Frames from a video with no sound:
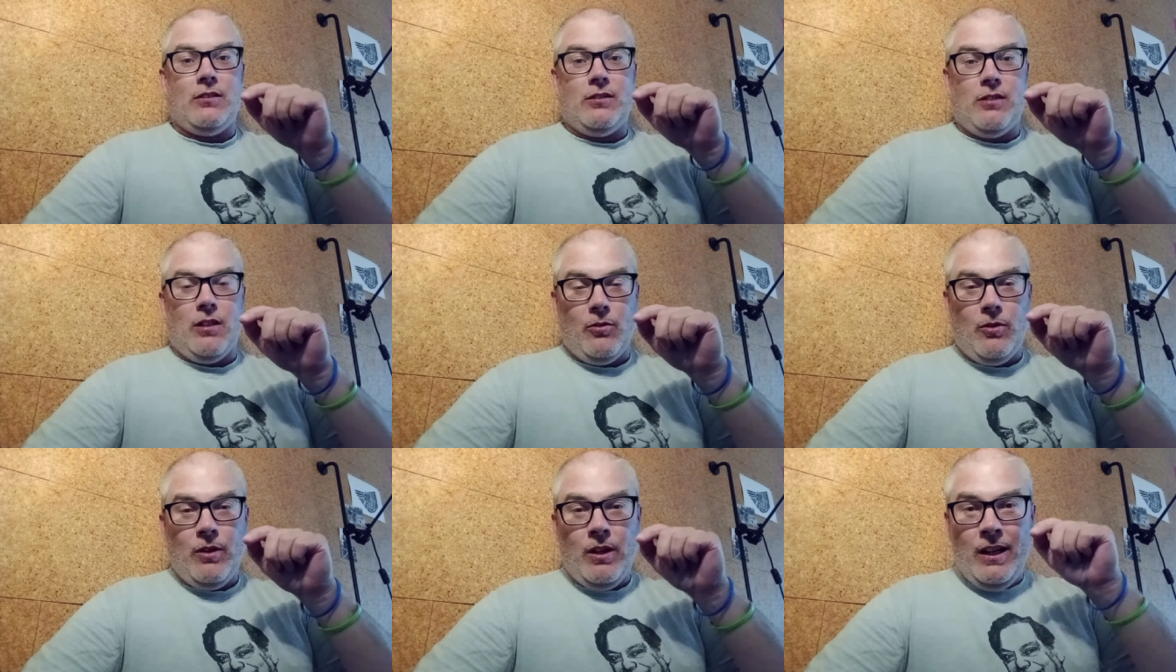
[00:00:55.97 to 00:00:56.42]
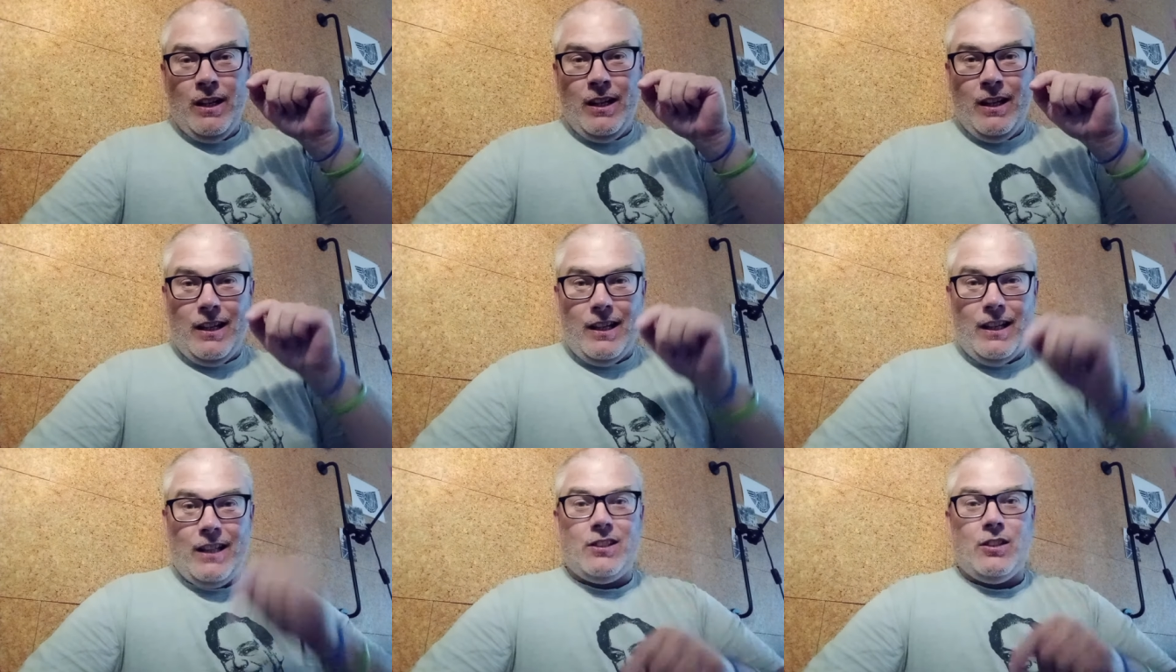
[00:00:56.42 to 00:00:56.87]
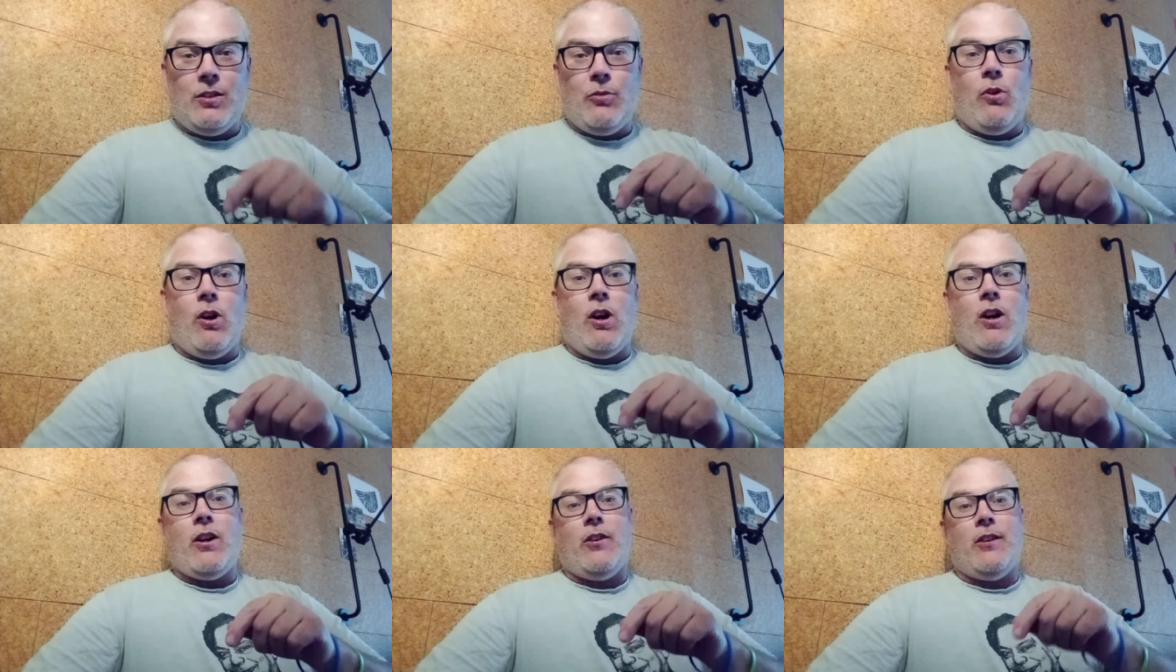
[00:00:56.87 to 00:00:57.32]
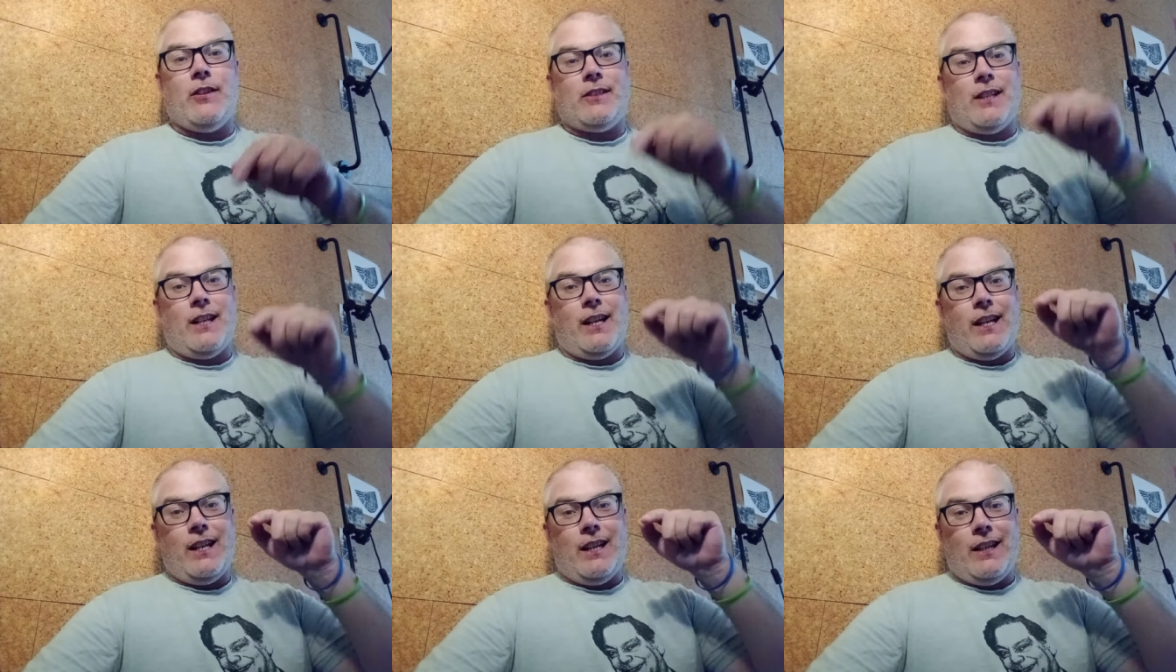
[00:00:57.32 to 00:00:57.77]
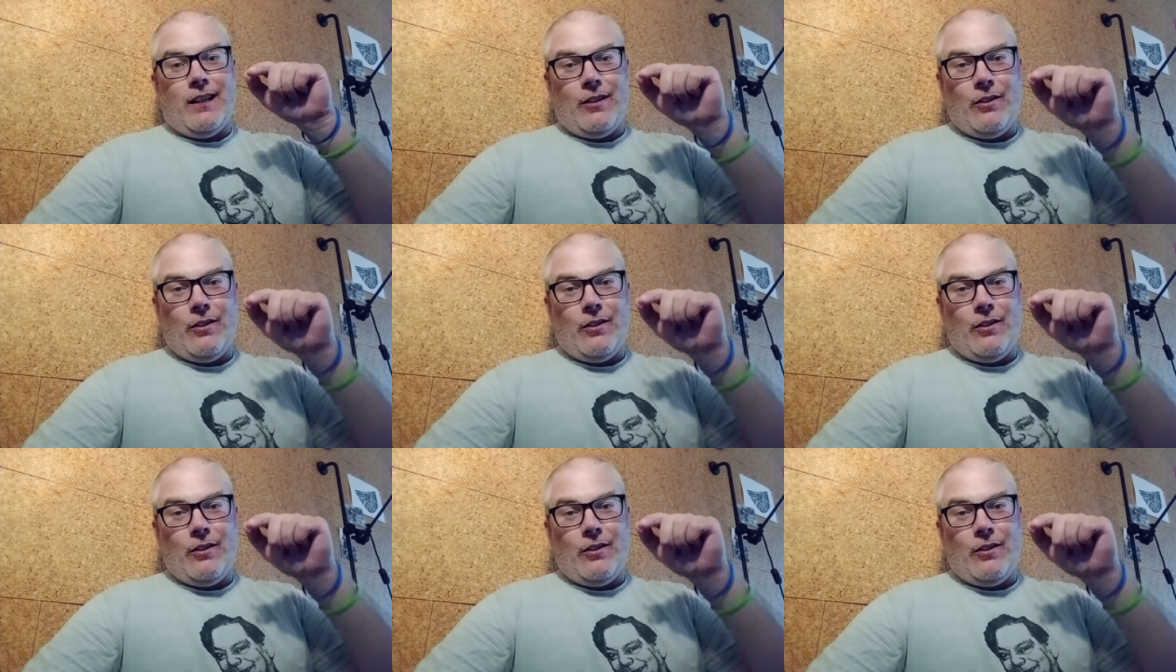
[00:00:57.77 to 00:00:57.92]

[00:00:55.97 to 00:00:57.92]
So listen to what I've got to say and